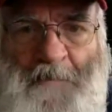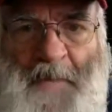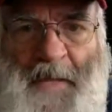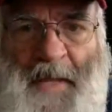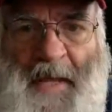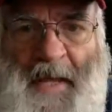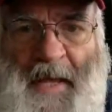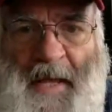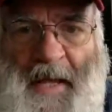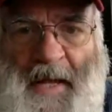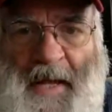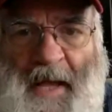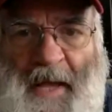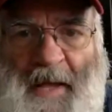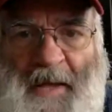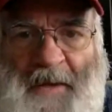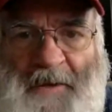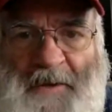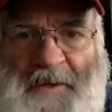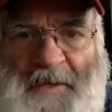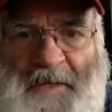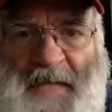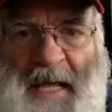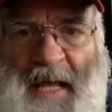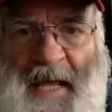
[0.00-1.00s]
And I
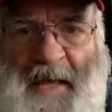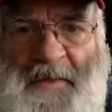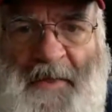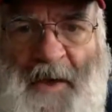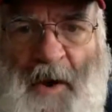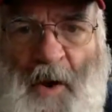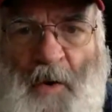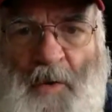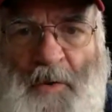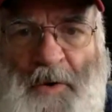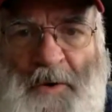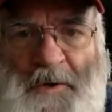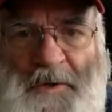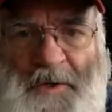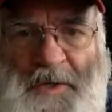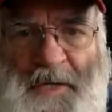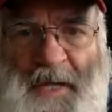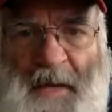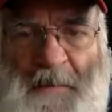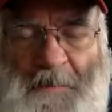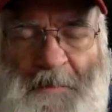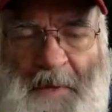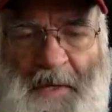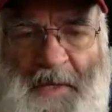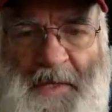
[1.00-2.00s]
understand the
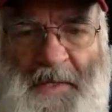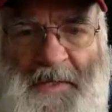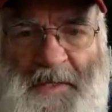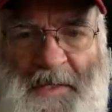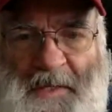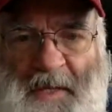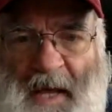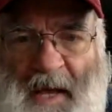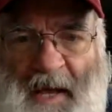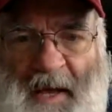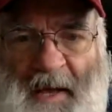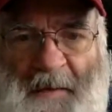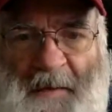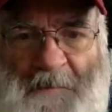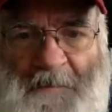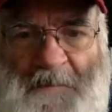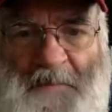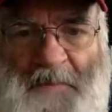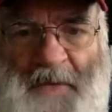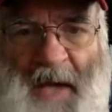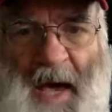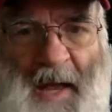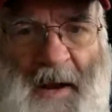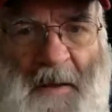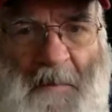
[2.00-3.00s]
ownership is
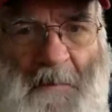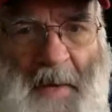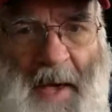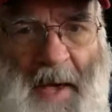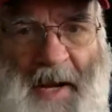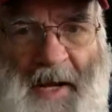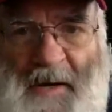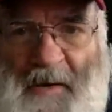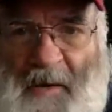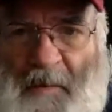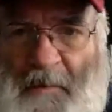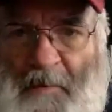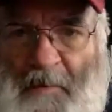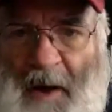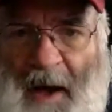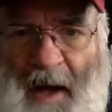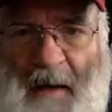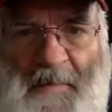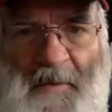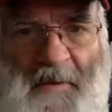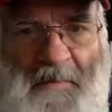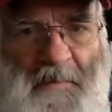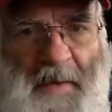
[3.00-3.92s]
got a medical problem.